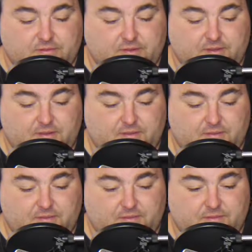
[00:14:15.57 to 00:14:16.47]

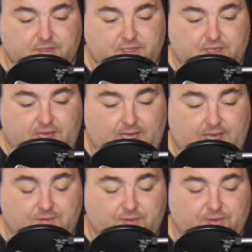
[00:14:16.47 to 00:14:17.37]
I
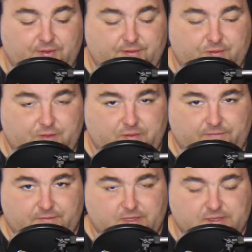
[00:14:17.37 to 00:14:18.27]
had both of them on one of my
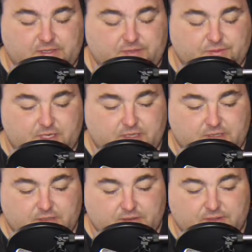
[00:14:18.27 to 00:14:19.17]
fantasy teams
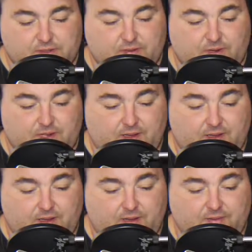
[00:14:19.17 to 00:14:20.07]
last year, so
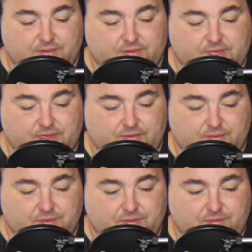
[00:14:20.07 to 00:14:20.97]
I was kind of
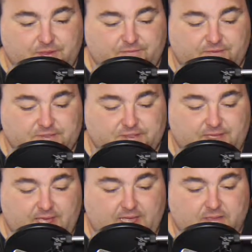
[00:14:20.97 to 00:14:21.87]
ripping the benefits of
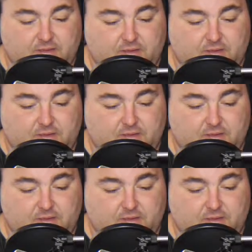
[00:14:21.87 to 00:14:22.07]
that.